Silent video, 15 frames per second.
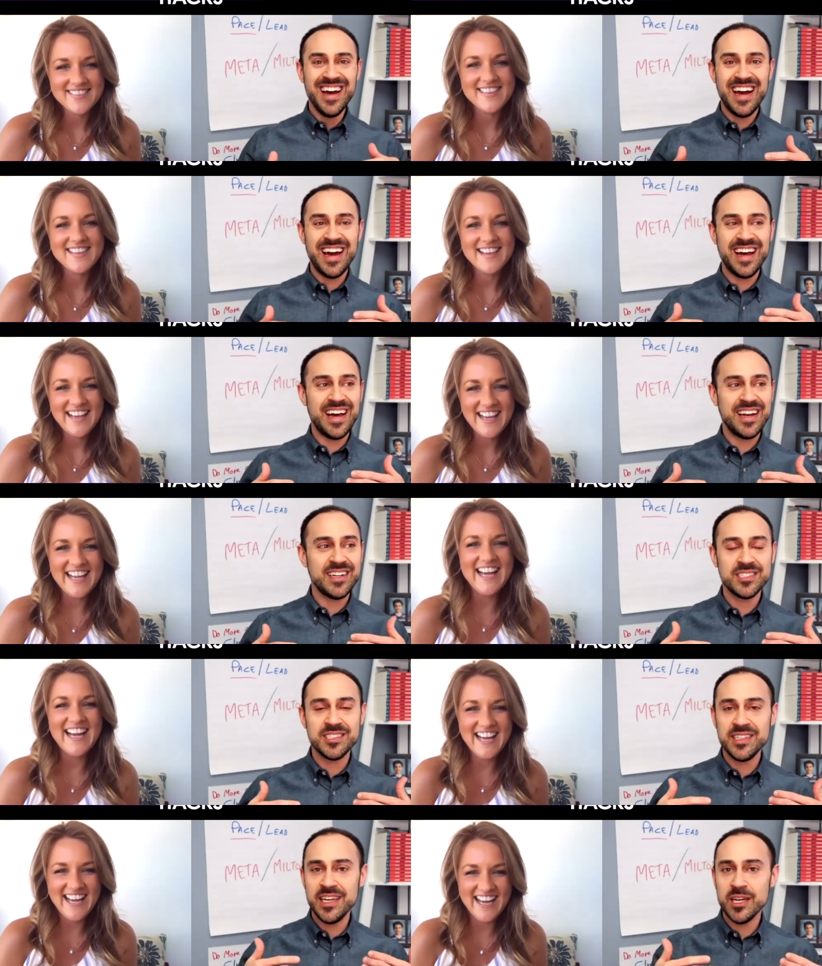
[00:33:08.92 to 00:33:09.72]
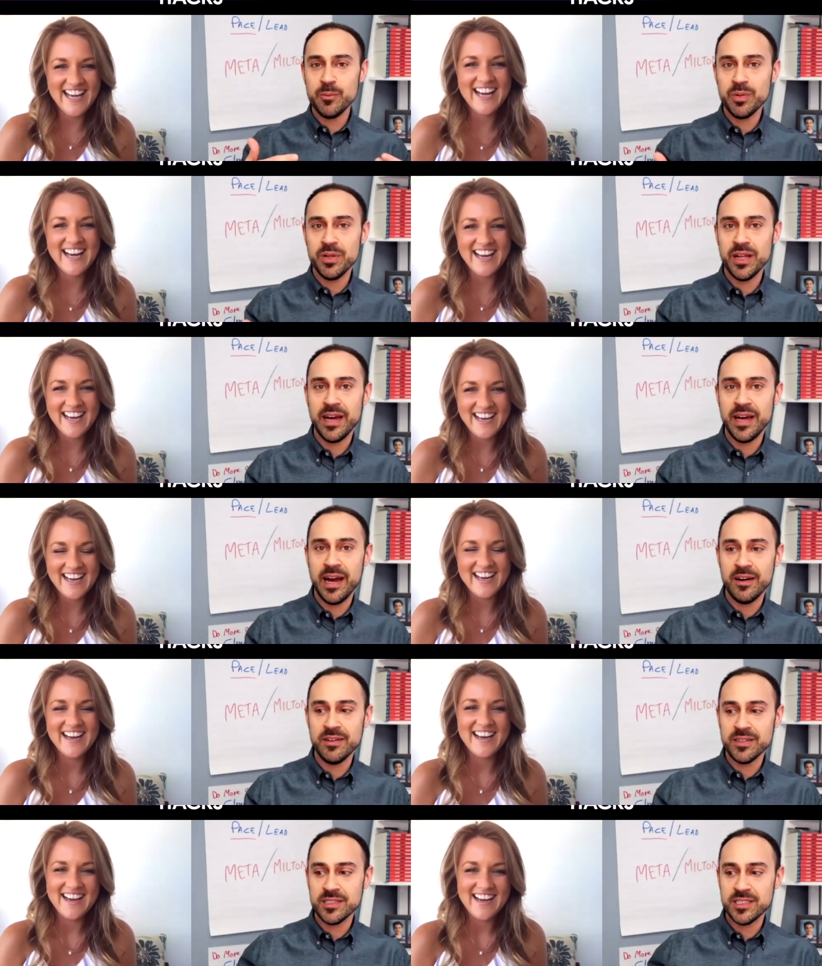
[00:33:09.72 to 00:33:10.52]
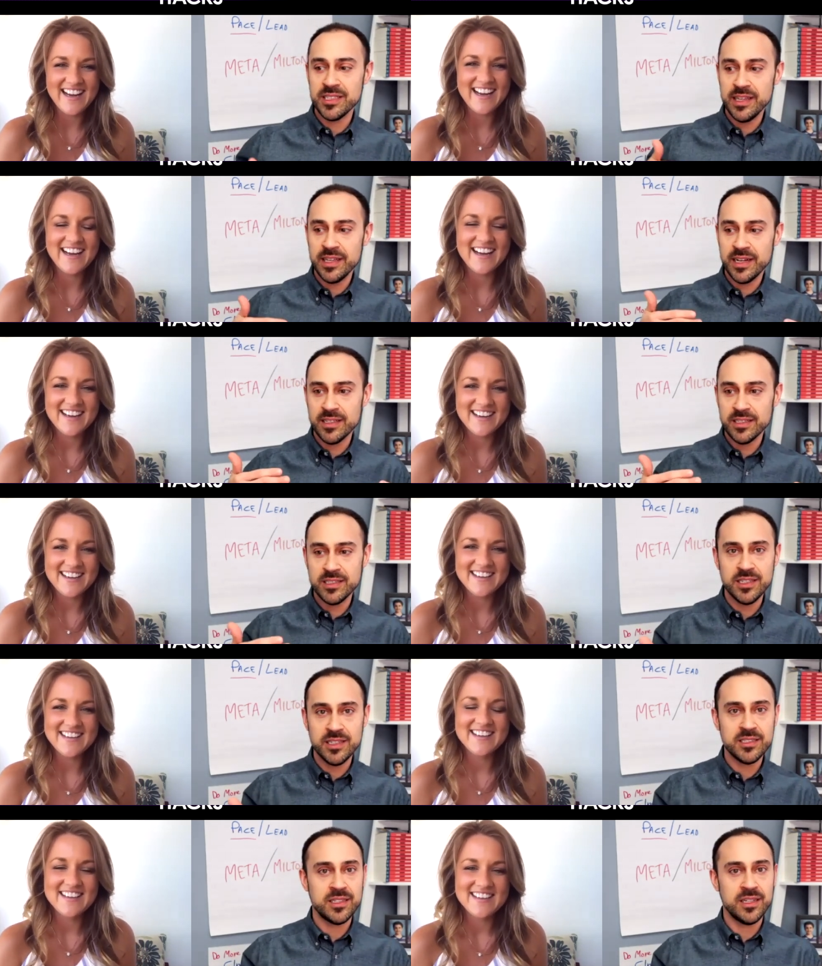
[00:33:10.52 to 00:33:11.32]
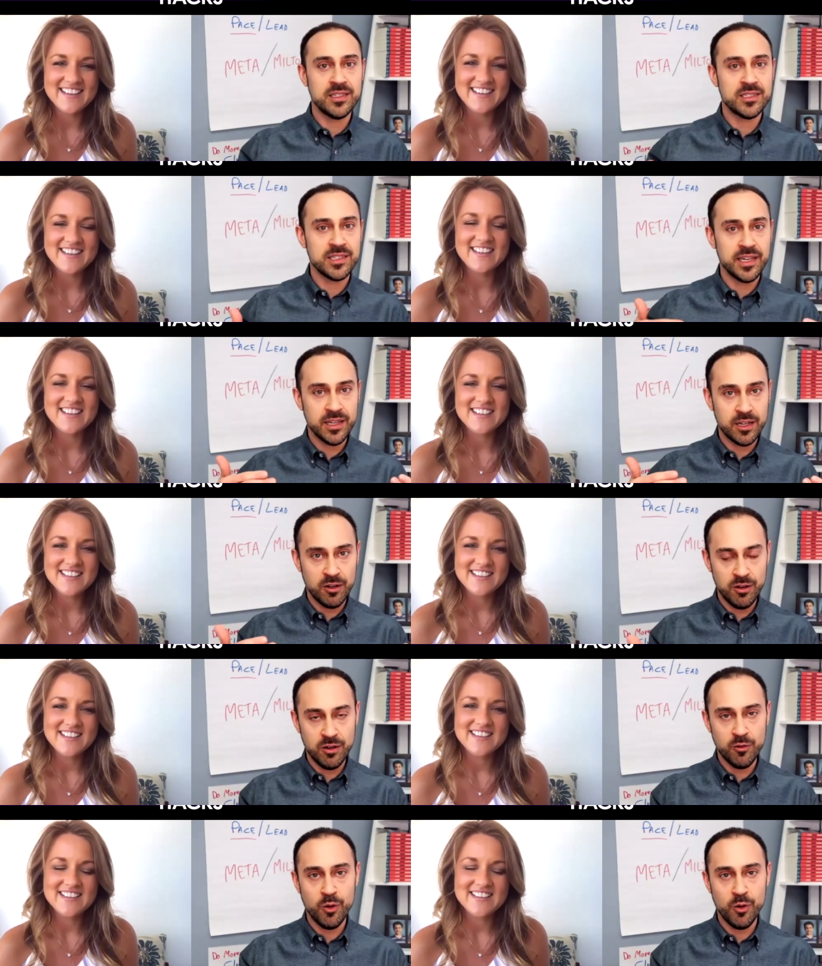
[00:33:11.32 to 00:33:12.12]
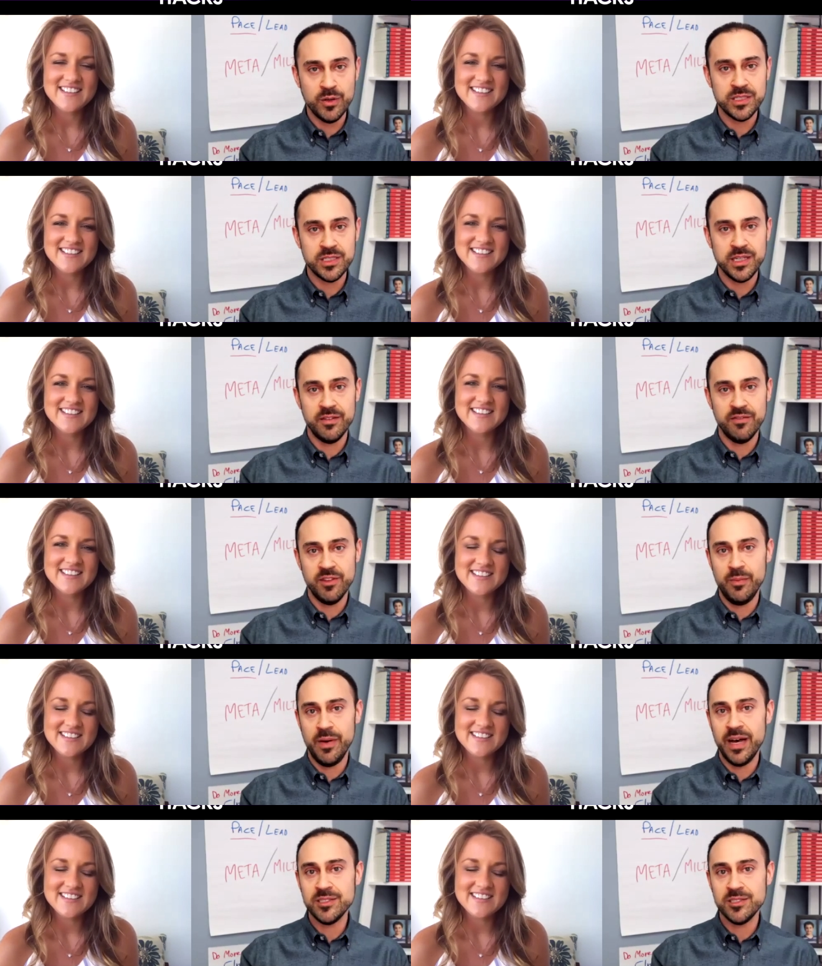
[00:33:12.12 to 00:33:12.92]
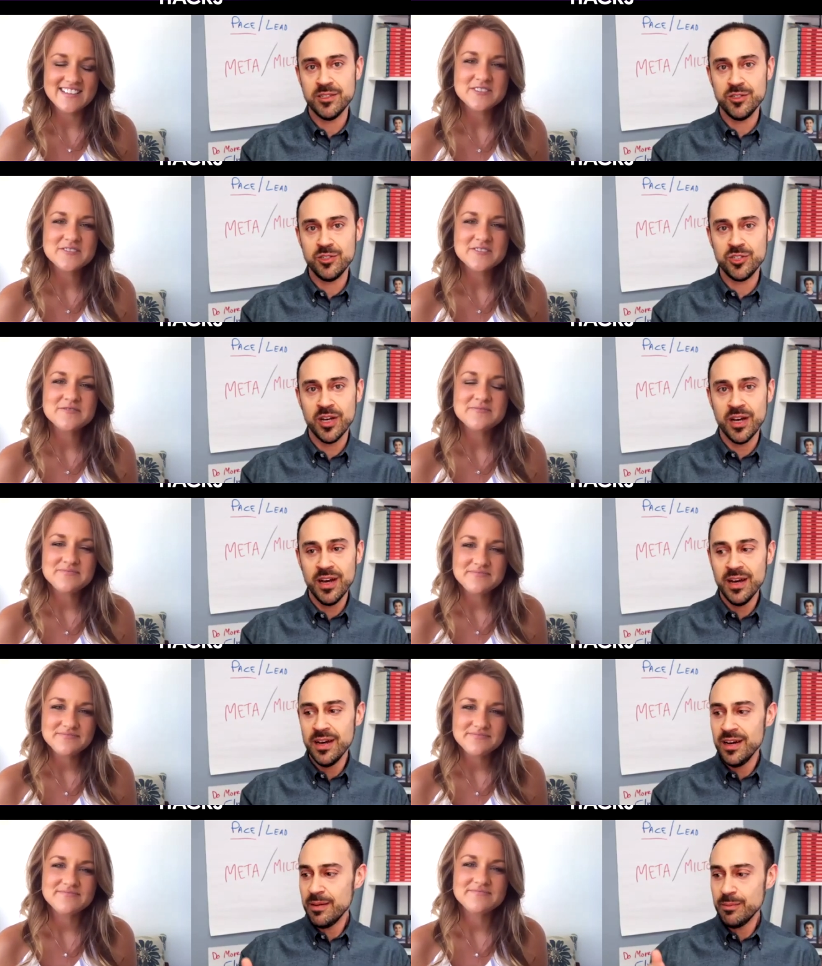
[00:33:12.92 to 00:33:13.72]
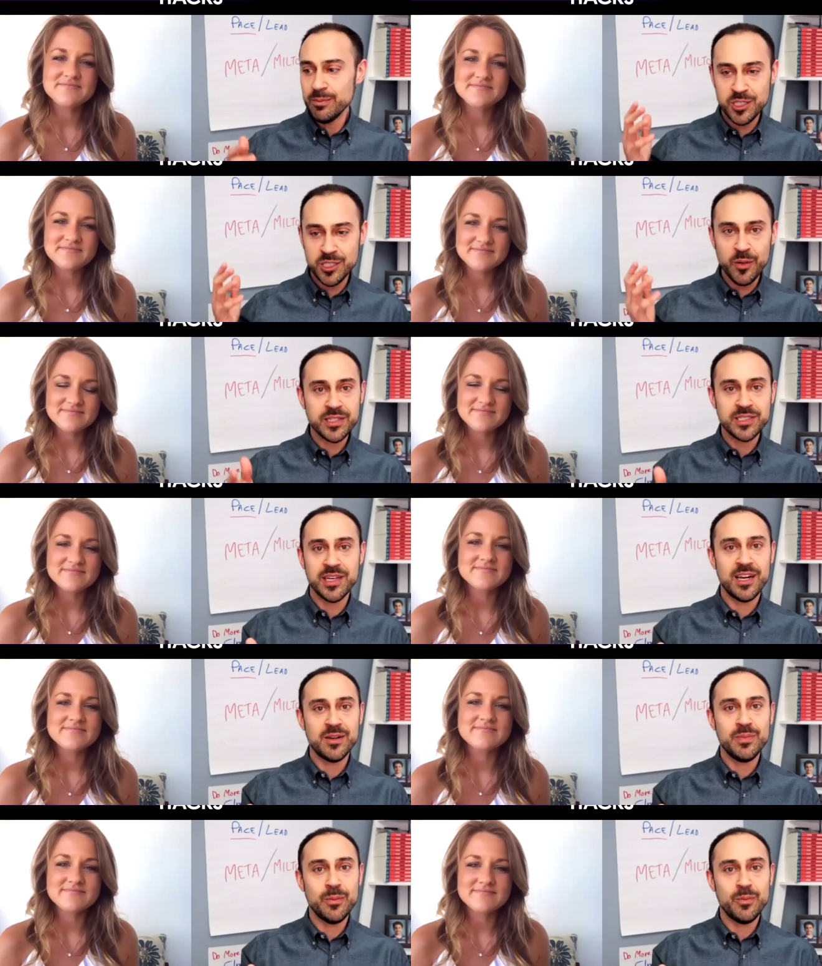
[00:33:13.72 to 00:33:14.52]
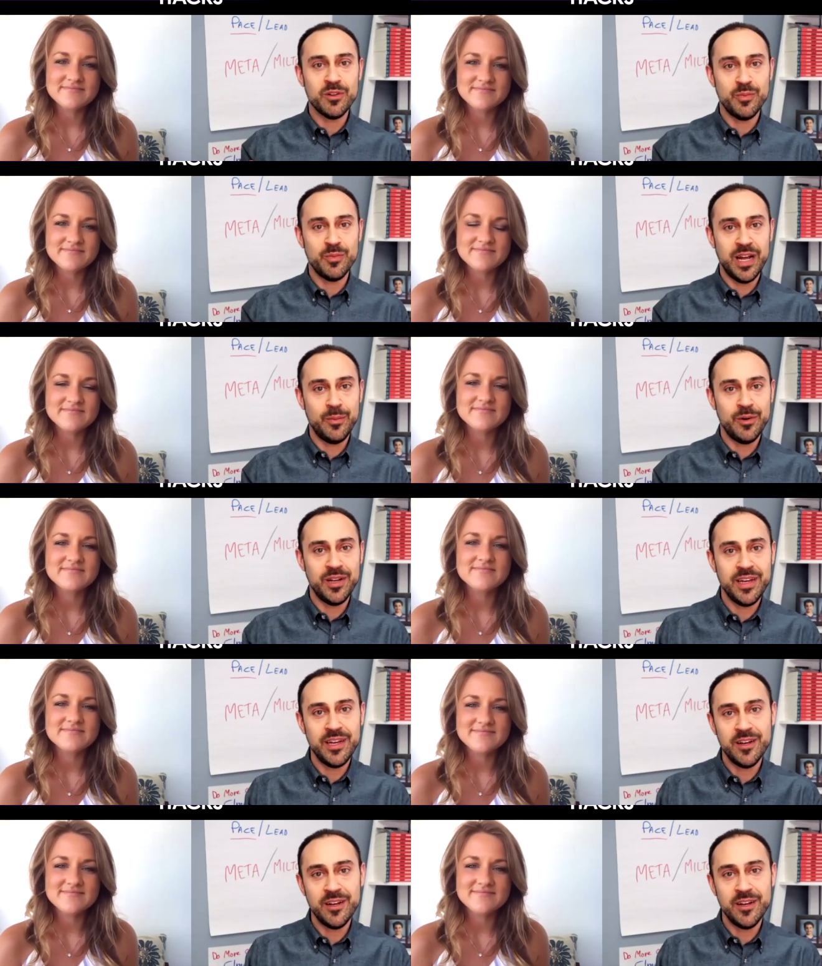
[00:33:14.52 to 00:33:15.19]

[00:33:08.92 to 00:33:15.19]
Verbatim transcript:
Speaker 1: and, to see it play out, to see the consistency, the congruency of the message. So excited people have been able to hear